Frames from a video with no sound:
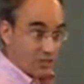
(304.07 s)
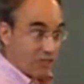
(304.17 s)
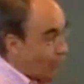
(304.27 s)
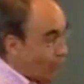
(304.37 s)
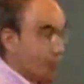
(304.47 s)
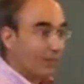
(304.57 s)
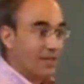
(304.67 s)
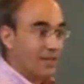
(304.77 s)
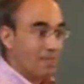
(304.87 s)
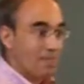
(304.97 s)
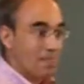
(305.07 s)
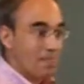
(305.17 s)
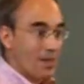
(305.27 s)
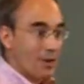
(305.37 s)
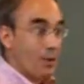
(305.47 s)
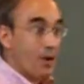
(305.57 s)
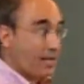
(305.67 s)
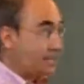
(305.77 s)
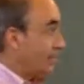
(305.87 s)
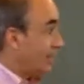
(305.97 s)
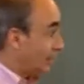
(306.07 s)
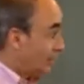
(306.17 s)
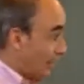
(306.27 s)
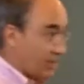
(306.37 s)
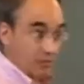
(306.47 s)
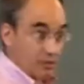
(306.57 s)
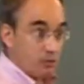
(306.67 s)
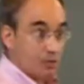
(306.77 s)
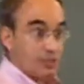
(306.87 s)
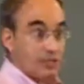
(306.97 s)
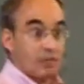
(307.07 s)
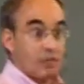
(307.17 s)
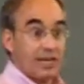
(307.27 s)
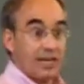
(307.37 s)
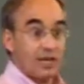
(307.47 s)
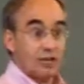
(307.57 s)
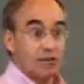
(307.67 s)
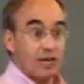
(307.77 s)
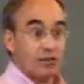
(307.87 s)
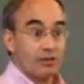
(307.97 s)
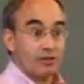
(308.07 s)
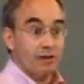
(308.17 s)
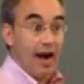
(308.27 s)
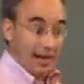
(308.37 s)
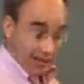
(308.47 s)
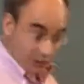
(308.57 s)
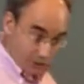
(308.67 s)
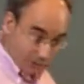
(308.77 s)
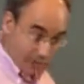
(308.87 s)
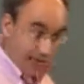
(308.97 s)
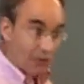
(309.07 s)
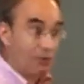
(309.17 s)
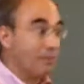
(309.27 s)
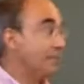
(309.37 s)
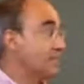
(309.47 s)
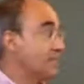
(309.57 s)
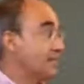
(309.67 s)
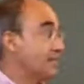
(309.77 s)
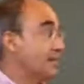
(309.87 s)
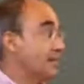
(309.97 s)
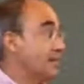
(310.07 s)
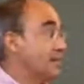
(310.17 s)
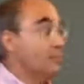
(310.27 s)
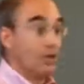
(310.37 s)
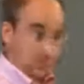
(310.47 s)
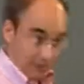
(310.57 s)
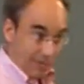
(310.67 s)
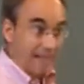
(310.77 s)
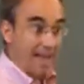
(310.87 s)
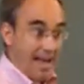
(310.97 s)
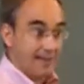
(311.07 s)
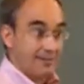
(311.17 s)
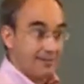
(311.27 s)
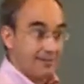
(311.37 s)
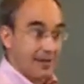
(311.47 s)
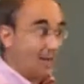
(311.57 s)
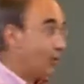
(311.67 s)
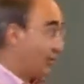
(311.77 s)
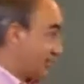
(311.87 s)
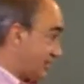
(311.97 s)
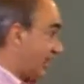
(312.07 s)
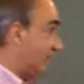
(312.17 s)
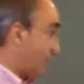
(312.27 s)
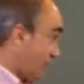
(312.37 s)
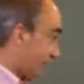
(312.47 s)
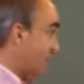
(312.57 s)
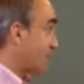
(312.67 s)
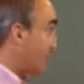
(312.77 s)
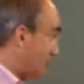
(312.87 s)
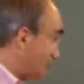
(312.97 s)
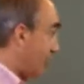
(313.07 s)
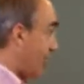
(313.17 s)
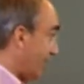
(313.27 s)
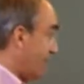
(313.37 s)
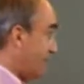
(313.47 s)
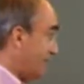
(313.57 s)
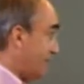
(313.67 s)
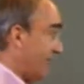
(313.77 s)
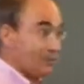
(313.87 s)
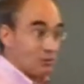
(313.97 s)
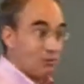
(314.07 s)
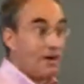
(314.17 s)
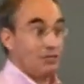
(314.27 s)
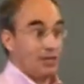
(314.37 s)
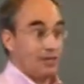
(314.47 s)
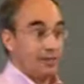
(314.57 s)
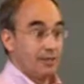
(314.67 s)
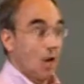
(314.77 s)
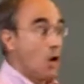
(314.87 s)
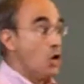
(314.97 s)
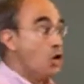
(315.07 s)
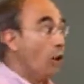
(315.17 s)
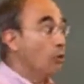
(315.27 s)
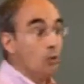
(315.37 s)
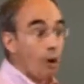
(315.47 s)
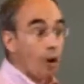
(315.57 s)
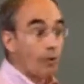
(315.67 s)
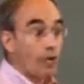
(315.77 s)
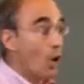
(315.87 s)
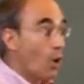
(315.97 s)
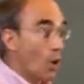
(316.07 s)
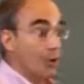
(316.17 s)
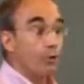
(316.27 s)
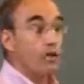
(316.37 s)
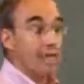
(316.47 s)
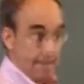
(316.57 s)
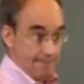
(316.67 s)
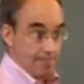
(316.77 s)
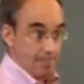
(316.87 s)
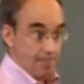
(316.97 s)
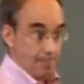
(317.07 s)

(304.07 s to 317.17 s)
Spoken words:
someone, God willing, who has lots of experience in the financial sector. I understand how to run businesses because I've done that. I know how to sign the front side of a paycheck and balance a budget. No new borrowing when you're in debt.